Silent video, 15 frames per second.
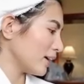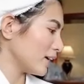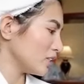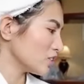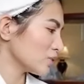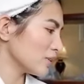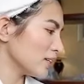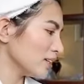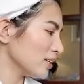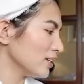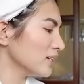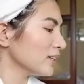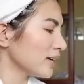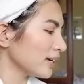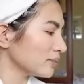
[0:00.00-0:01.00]
I
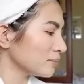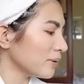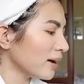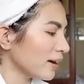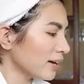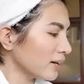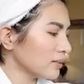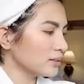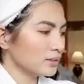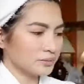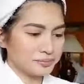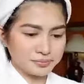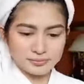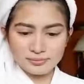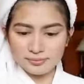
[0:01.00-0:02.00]
usually get my
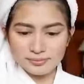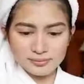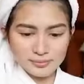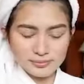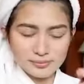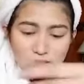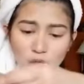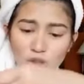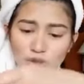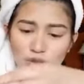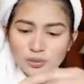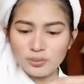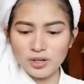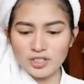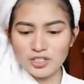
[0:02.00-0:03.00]

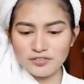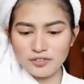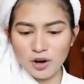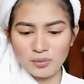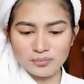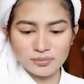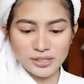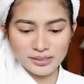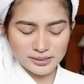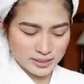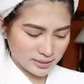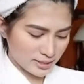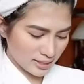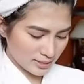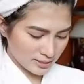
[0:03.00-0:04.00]
contour brush from Real
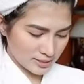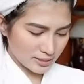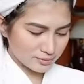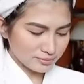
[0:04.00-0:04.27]
Techniques.